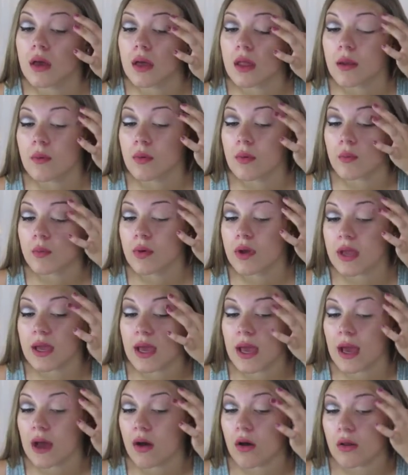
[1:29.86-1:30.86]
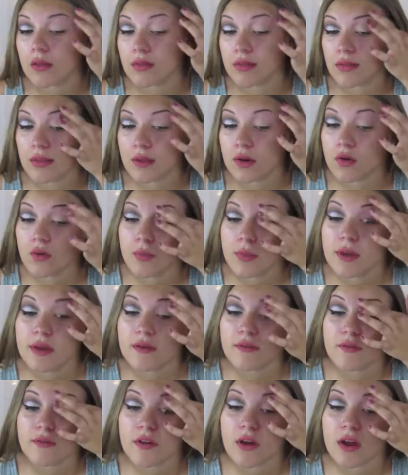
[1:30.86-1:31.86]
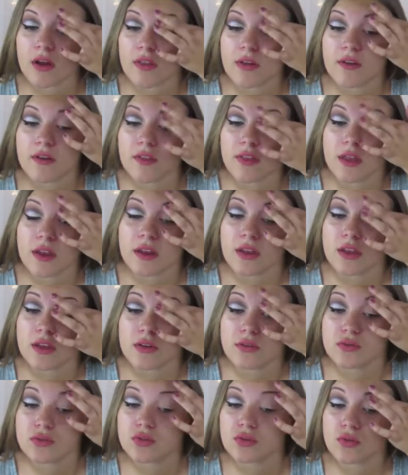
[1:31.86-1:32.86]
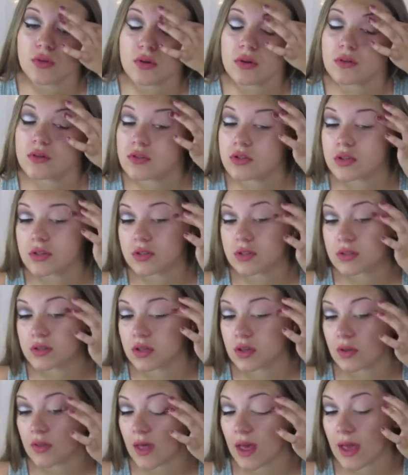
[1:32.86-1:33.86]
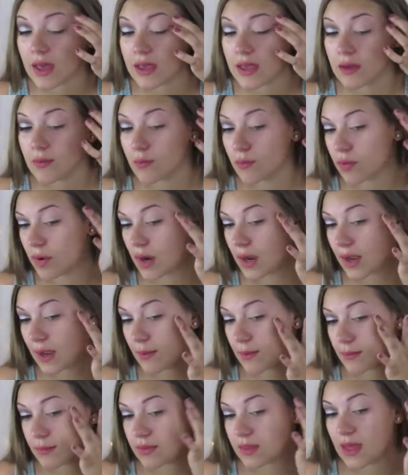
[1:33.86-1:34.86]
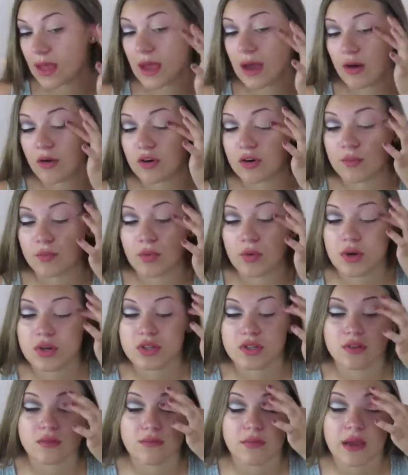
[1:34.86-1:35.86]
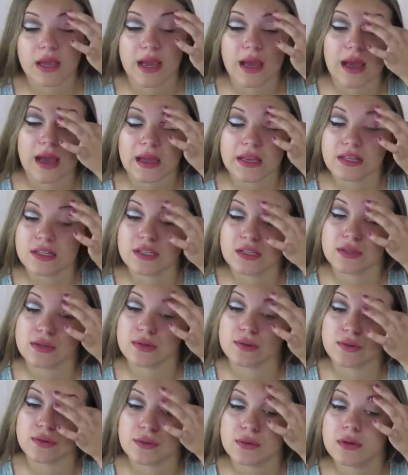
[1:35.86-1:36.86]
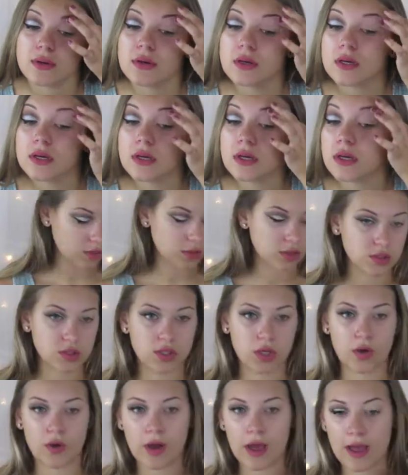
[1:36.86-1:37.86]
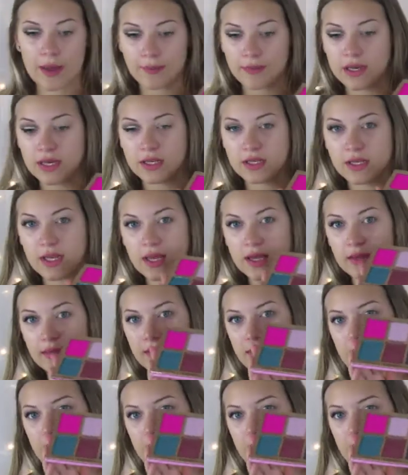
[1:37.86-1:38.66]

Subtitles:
I'm going to bring it out a little bit farther than usual just so that I can prime the outer portion of my eye too. So I'm going to take